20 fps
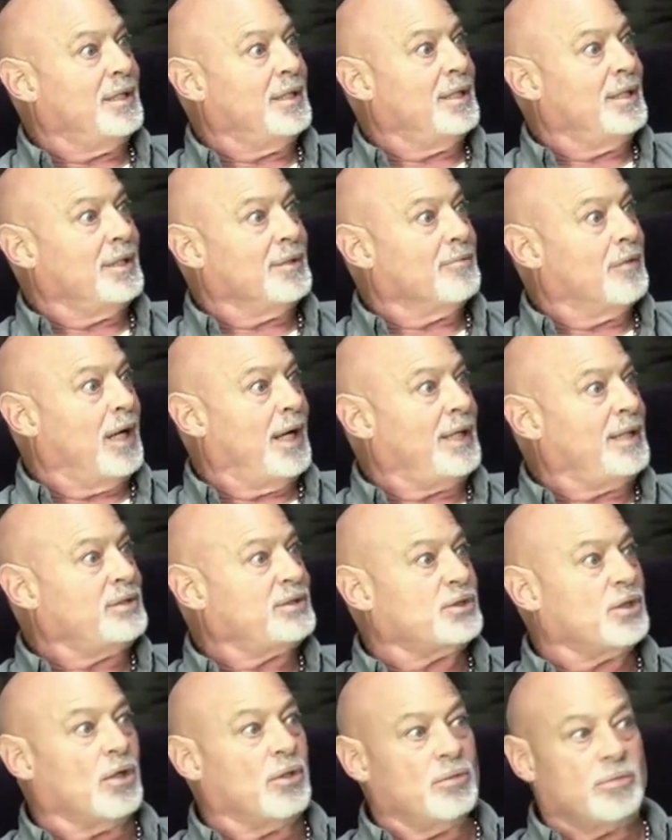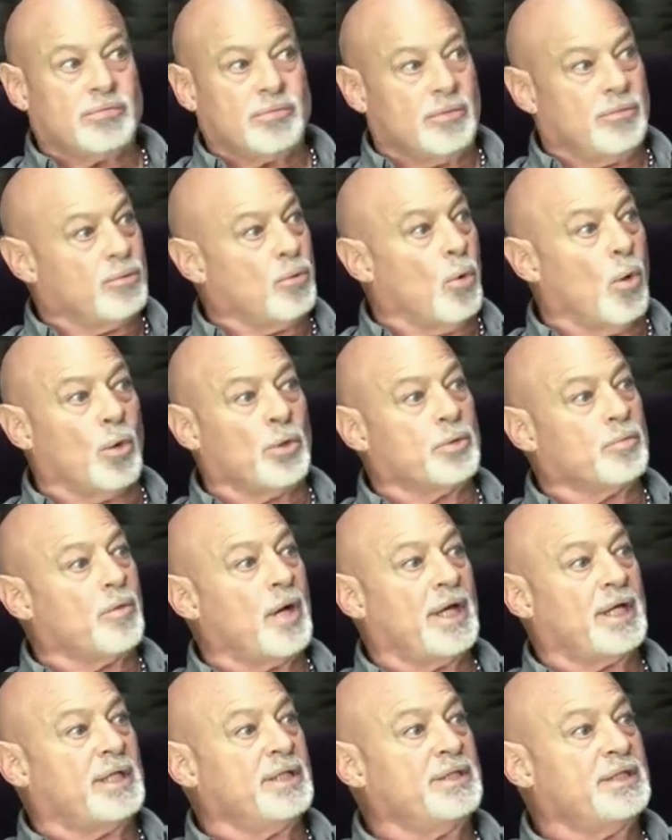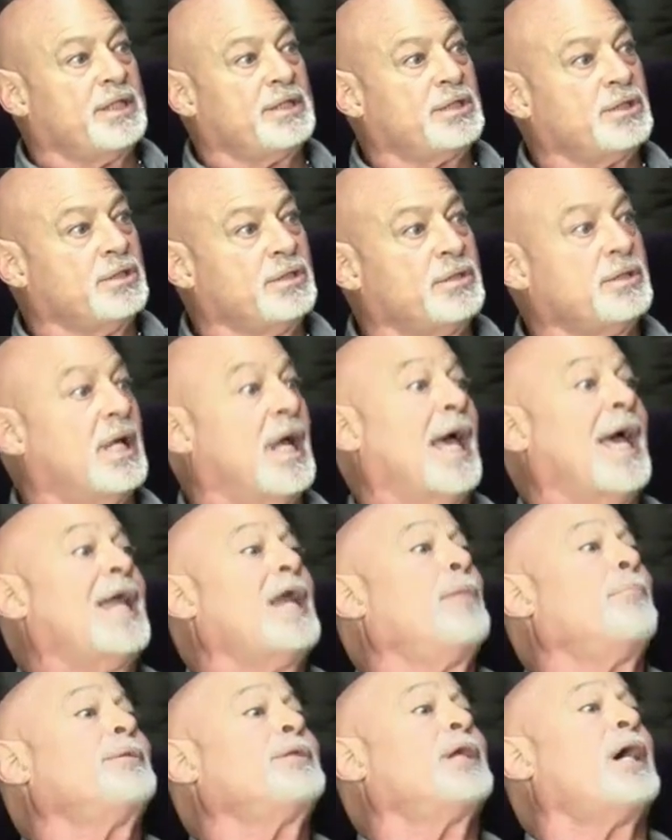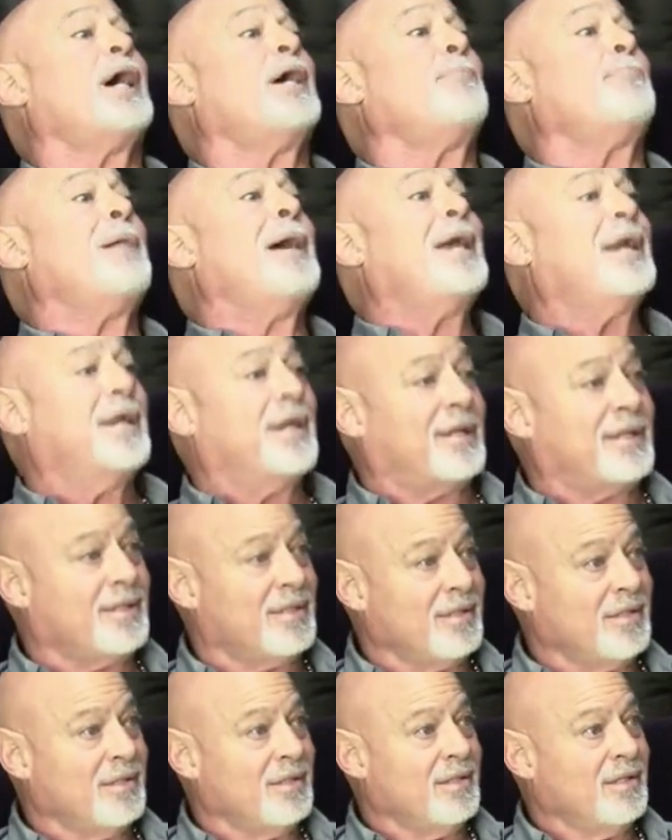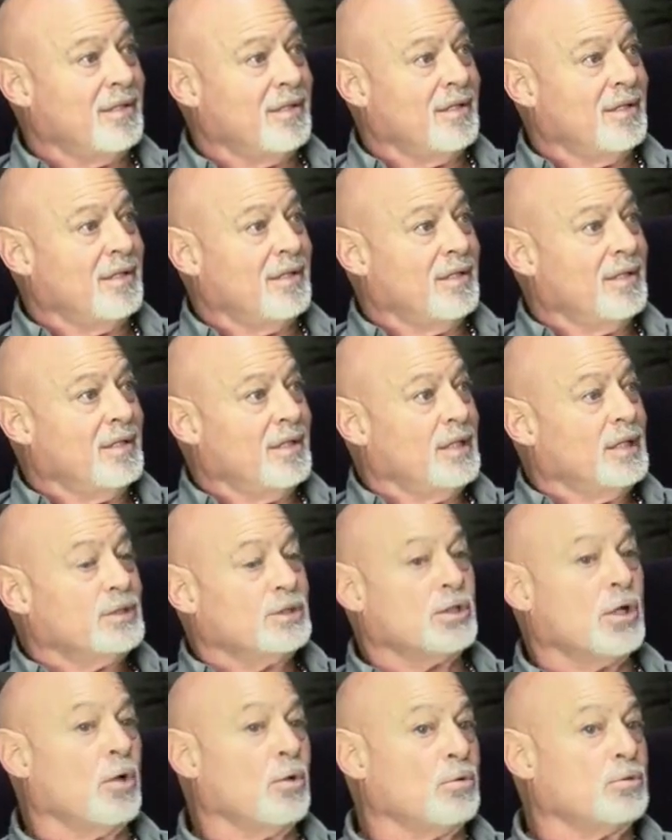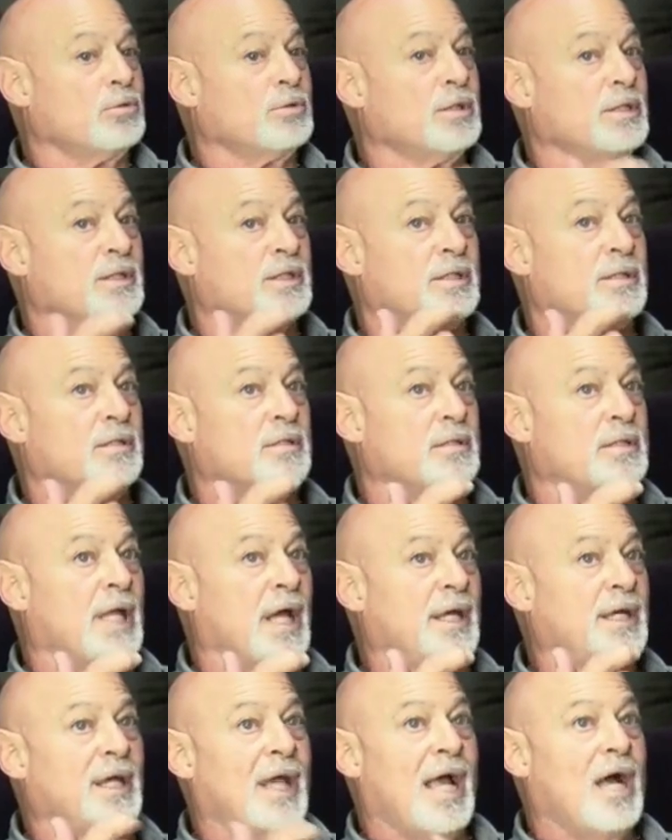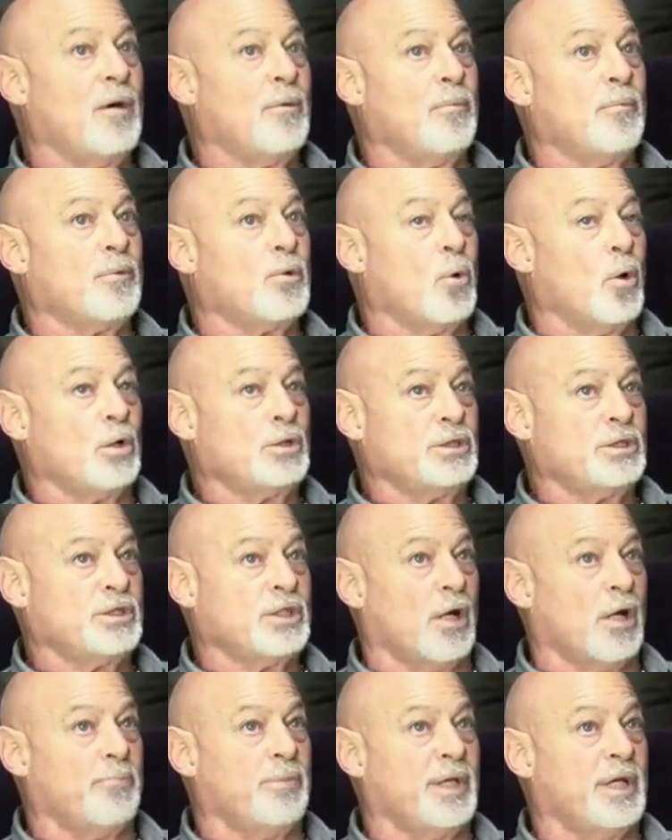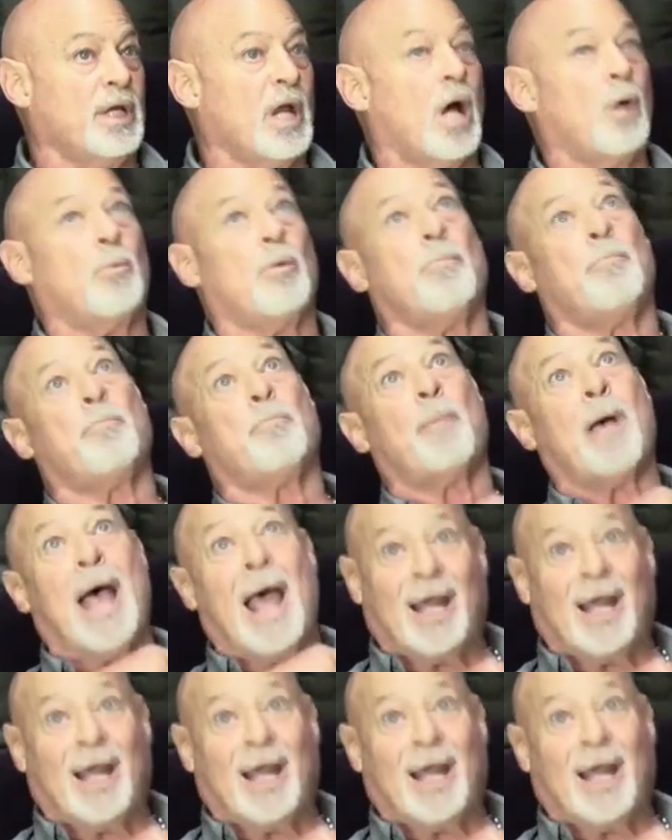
right? So, all the right conditions, and I'm a diabetic. So, to tell you how cautious I'm being, I went back